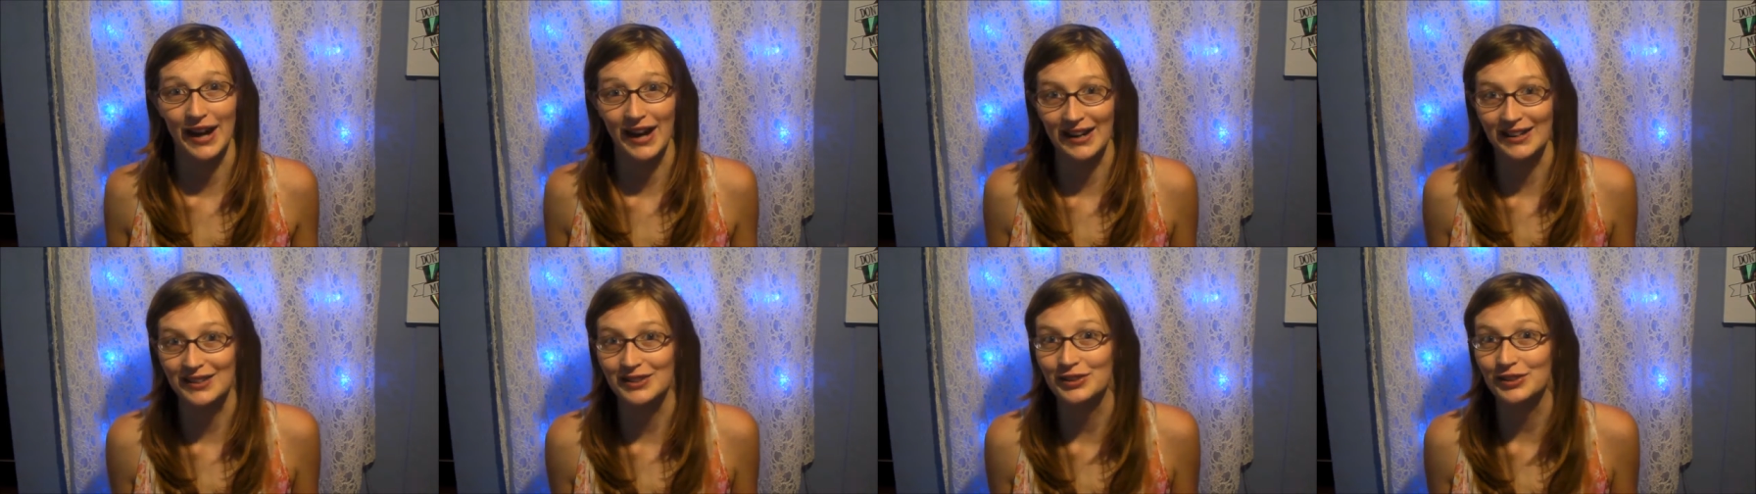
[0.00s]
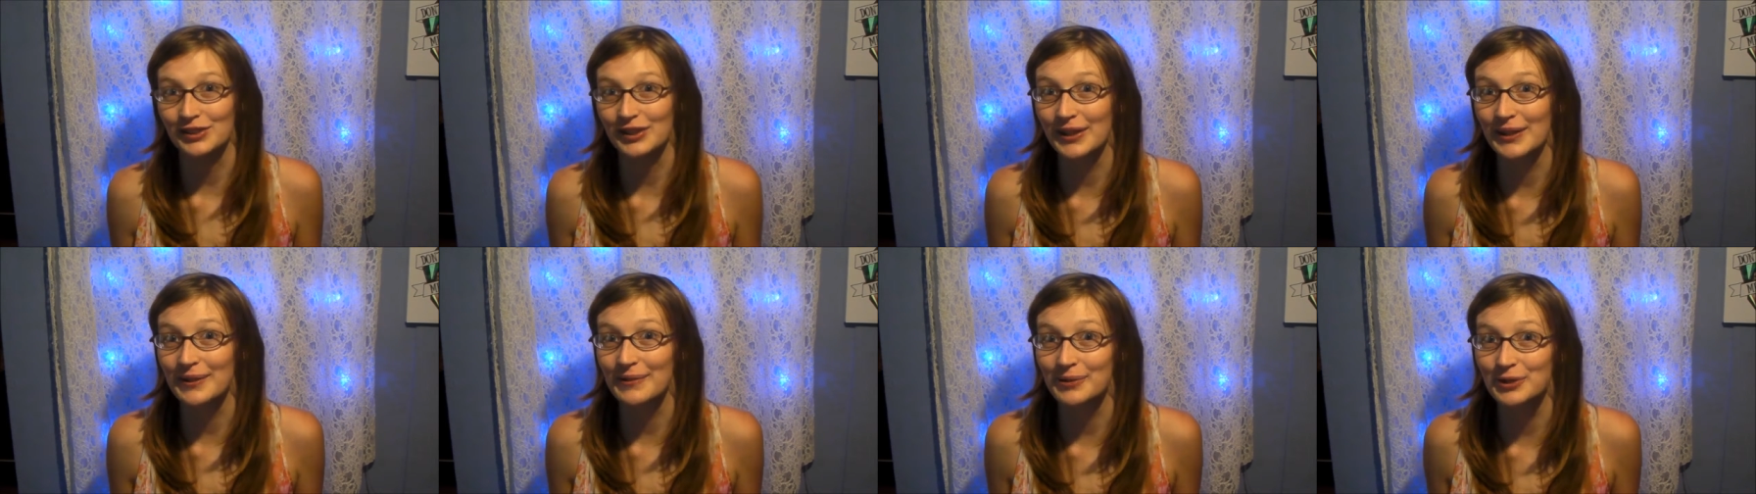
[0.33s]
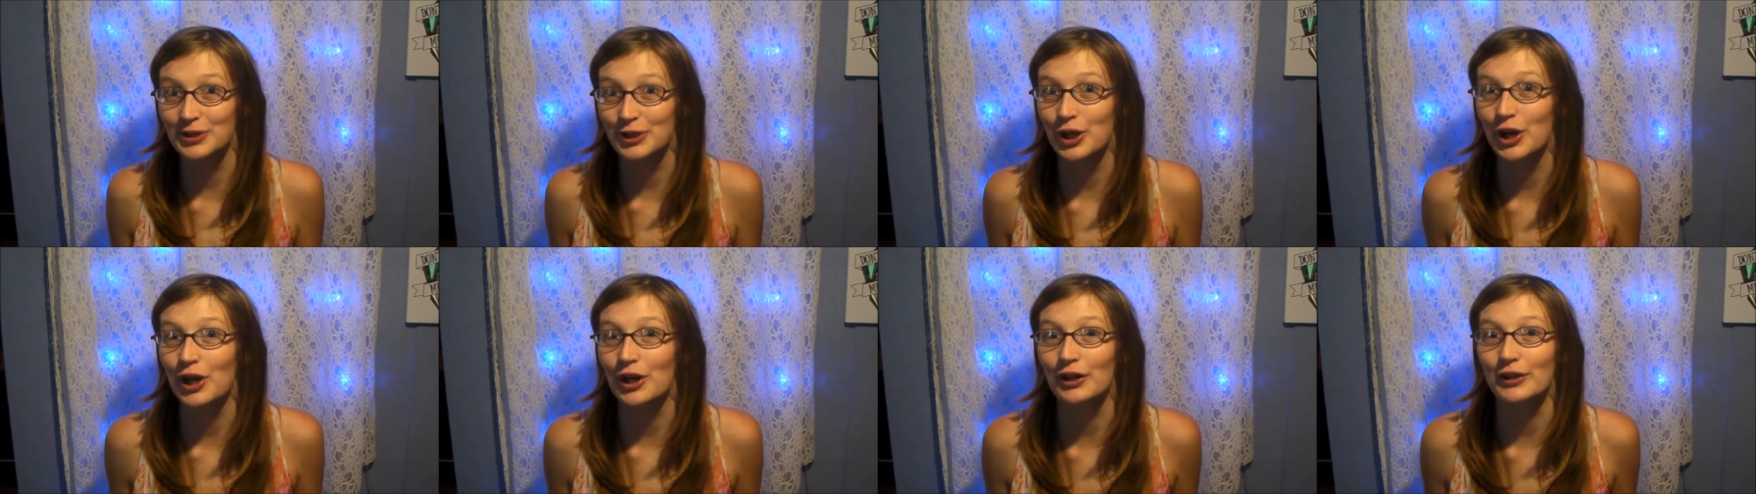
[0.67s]
ice cream
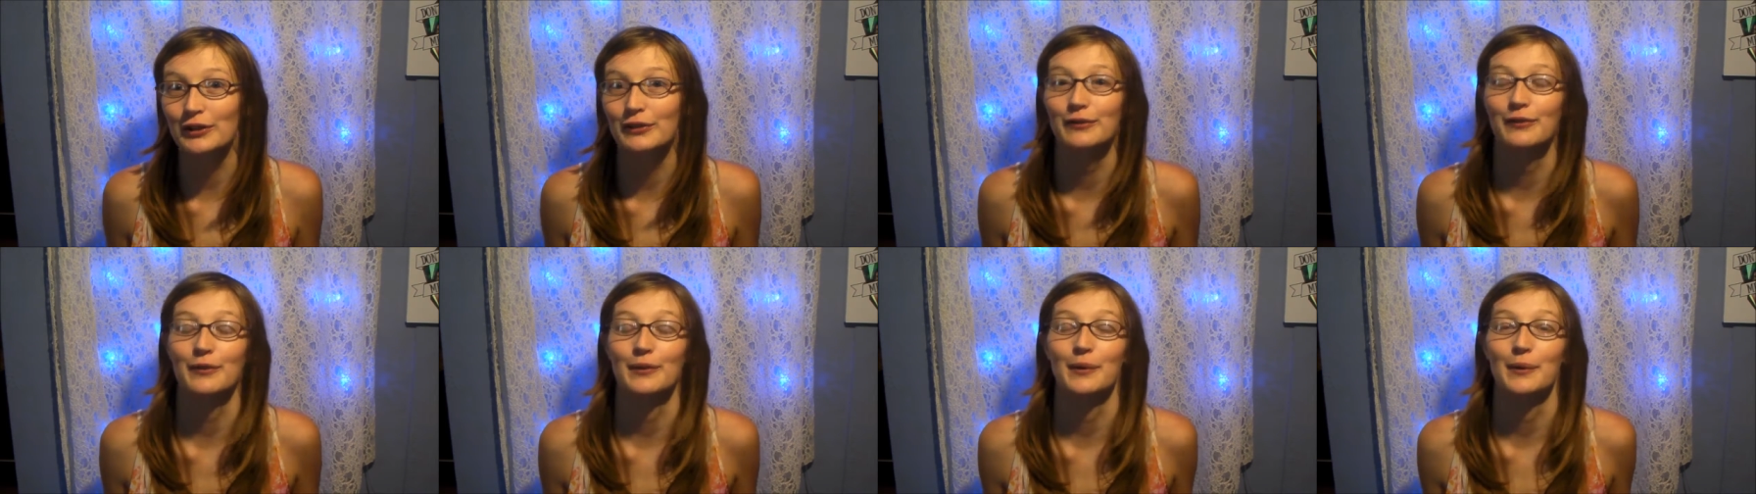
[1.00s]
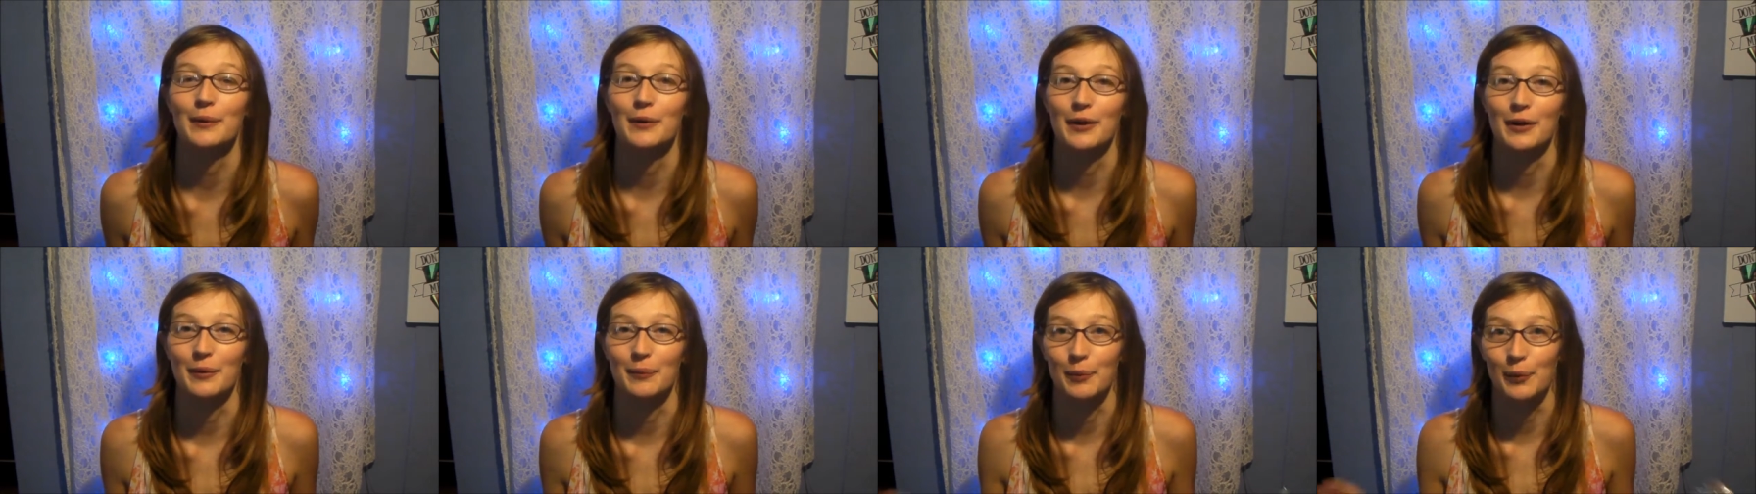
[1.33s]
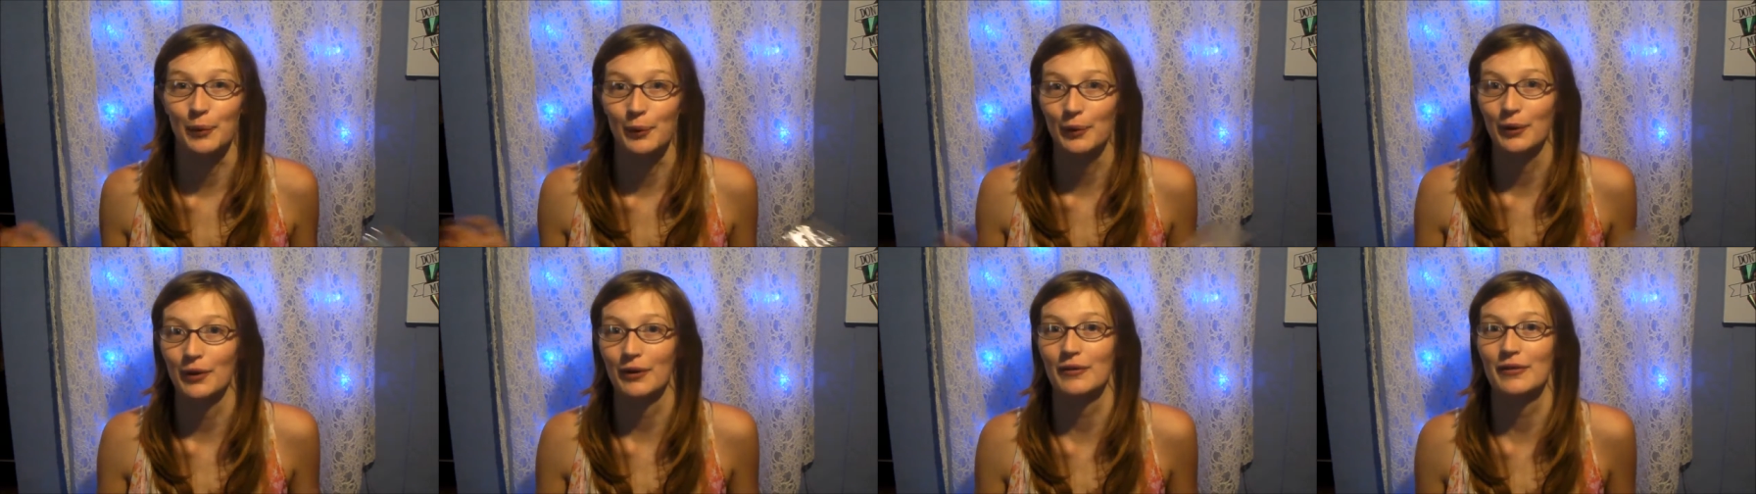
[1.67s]
truck for
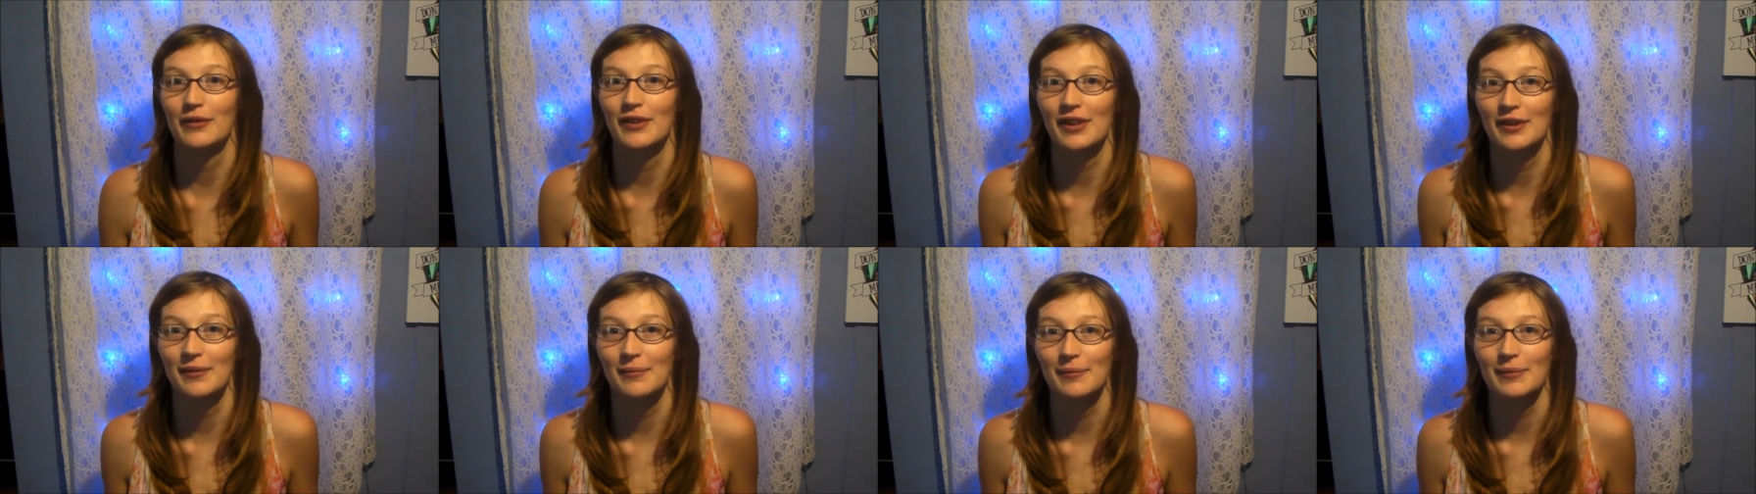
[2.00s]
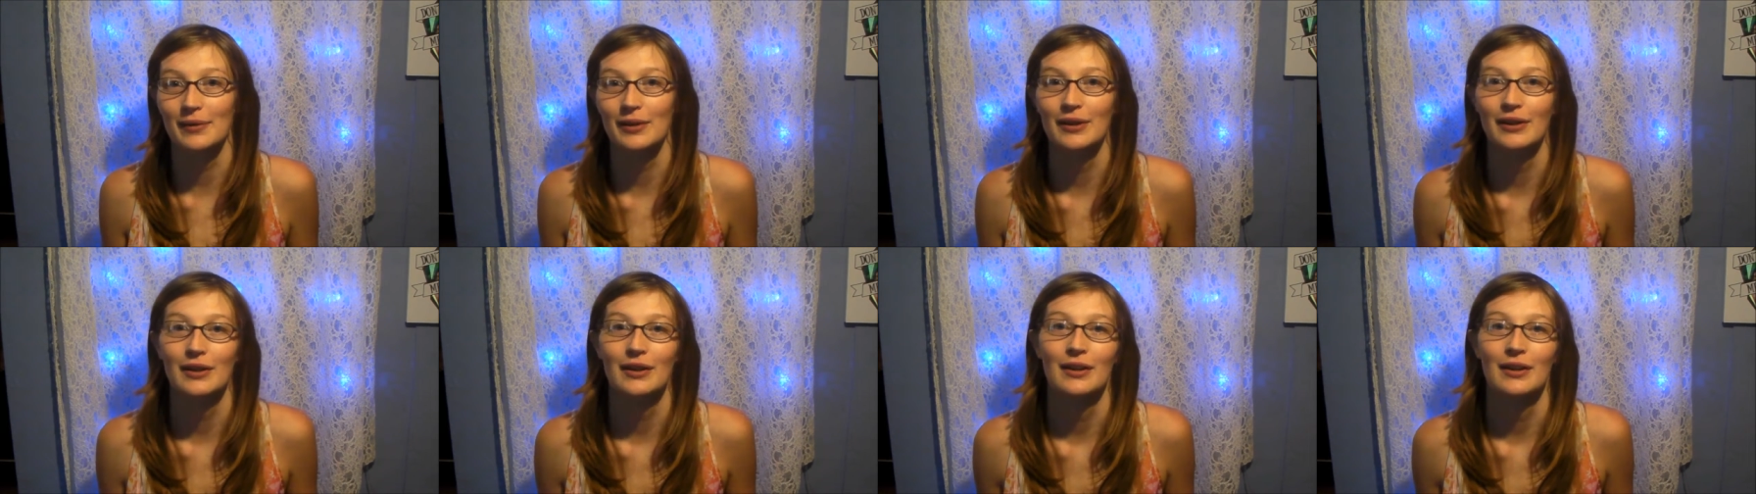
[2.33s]
more of them.